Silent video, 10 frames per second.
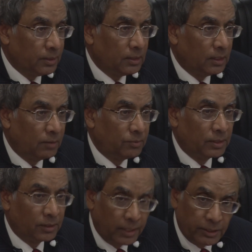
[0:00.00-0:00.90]
uh,
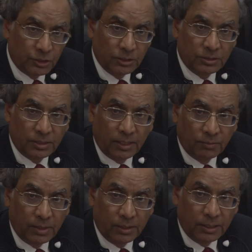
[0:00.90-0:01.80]
our relations, and
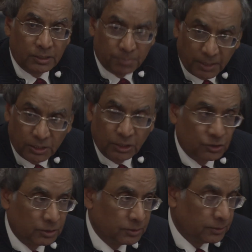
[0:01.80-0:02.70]
our
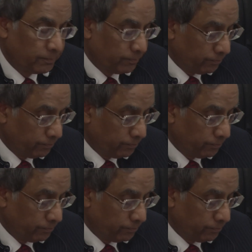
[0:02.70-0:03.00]
expectations.